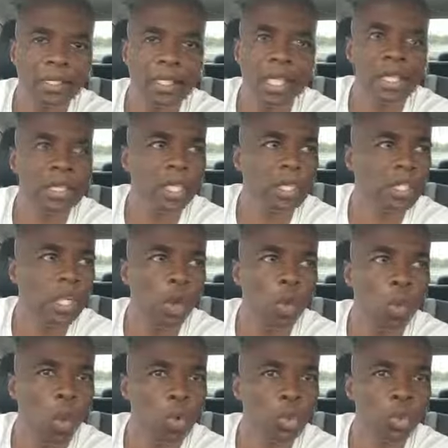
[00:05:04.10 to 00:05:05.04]
and just
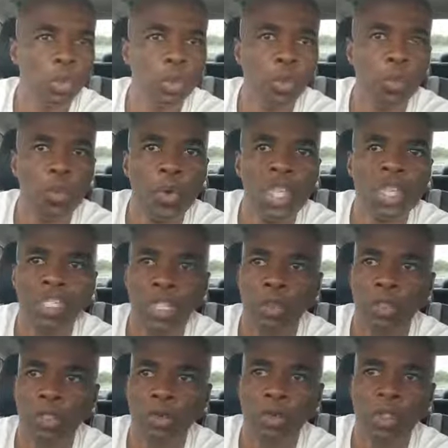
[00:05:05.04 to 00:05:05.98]
don't want to
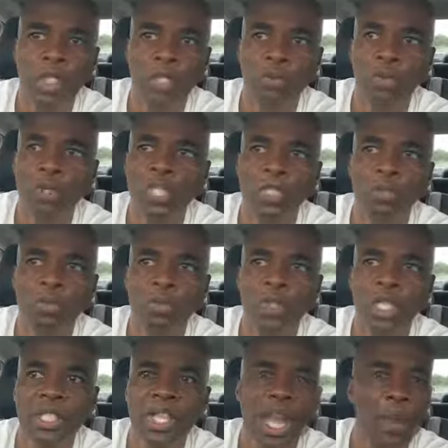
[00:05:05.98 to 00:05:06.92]
research it. We just
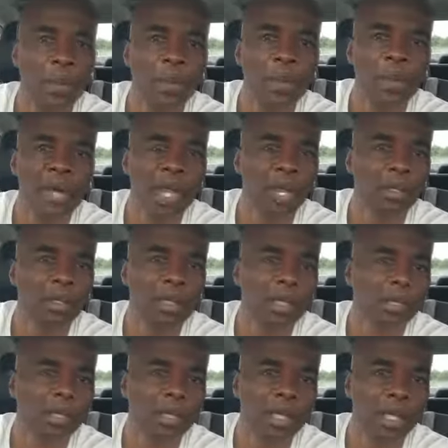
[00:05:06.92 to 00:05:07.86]
allow people to handle
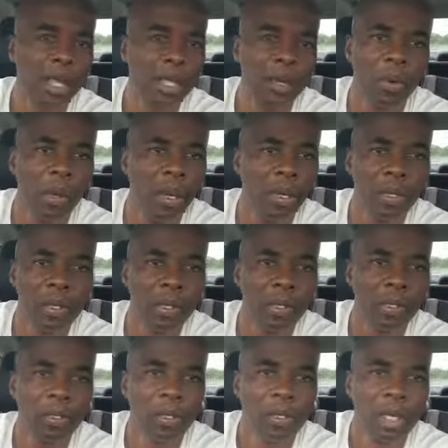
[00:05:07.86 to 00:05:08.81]
us any kind of way,
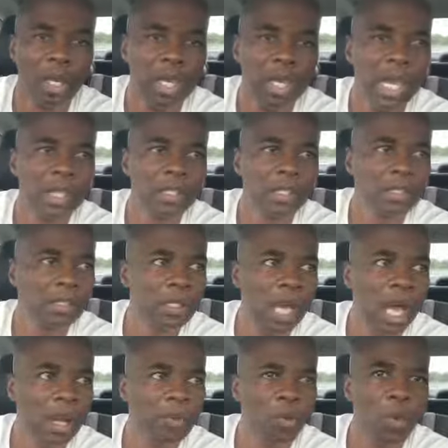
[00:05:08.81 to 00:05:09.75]
and it has to
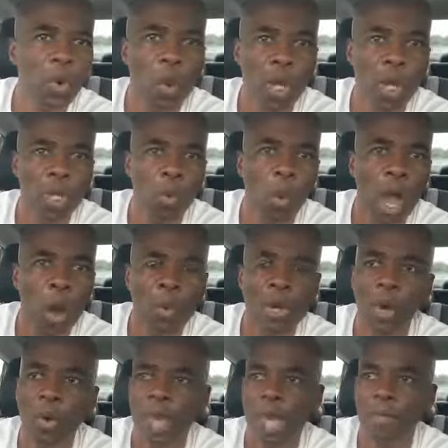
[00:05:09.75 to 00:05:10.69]
stop. We wonder why
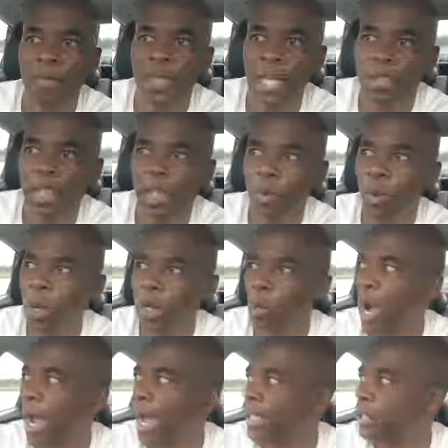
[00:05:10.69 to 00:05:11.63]
we don't have anything. We wonder
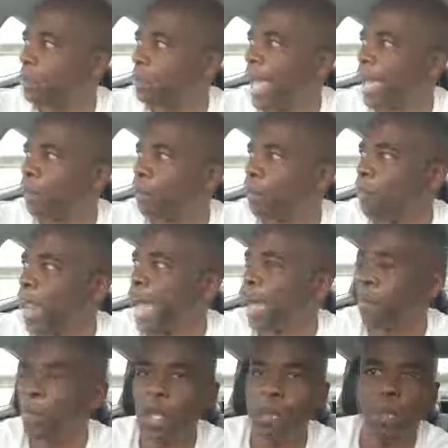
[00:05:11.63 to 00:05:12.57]
why, as a
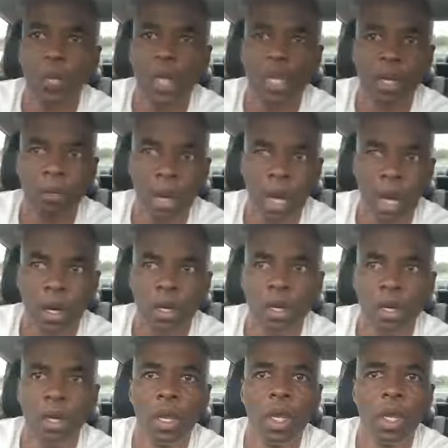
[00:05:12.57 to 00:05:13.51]
black people in
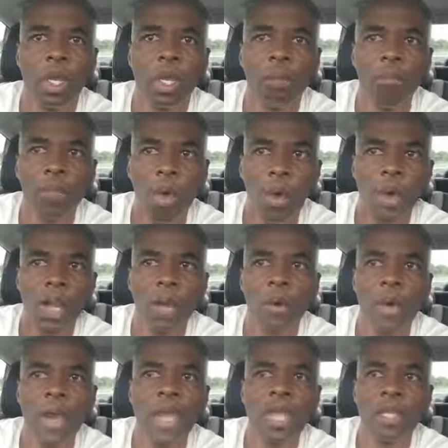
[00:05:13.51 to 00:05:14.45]
America, born
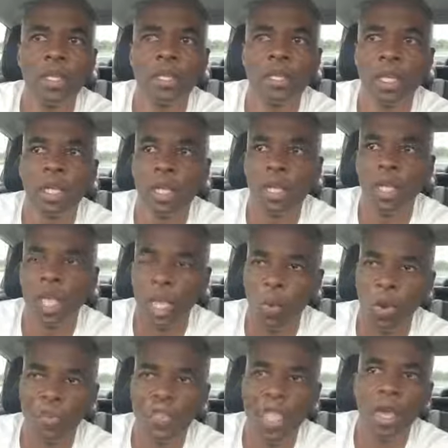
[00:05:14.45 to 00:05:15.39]
and raised
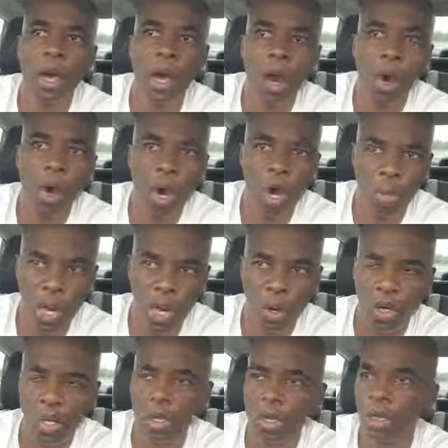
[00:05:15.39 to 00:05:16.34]
in what they call
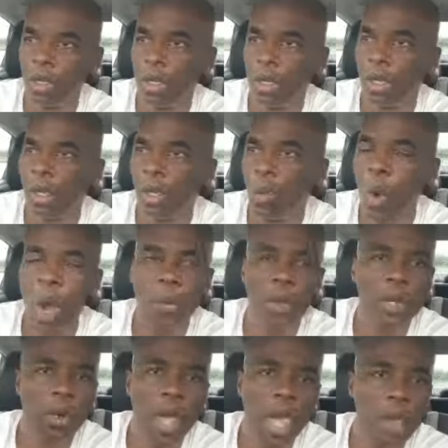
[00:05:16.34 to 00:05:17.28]
America, why
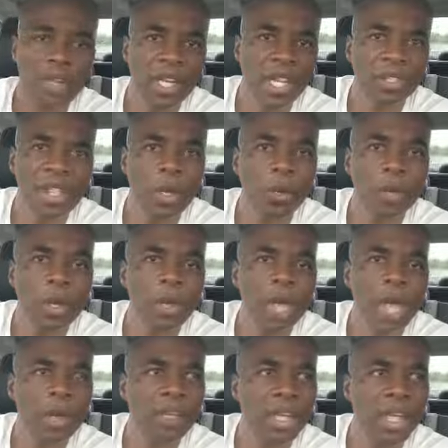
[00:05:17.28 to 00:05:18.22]
we don't have anything. We
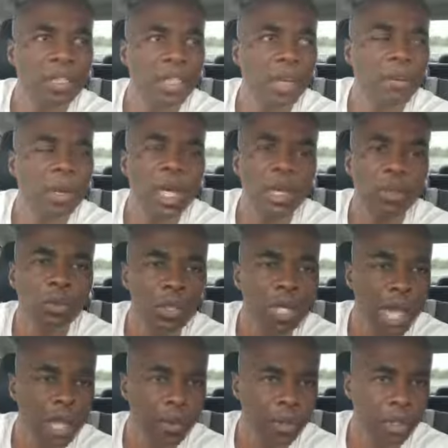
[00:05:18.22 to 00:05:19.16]
don't have anything because we're
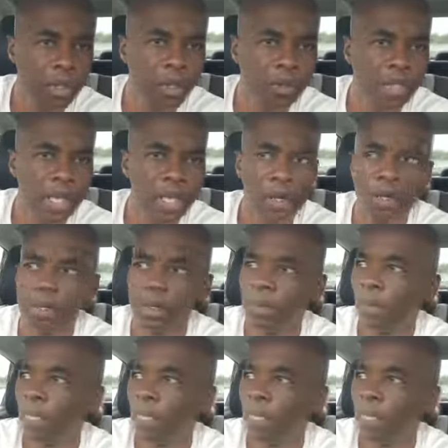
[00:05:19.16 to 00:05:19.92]
not critical thinkers.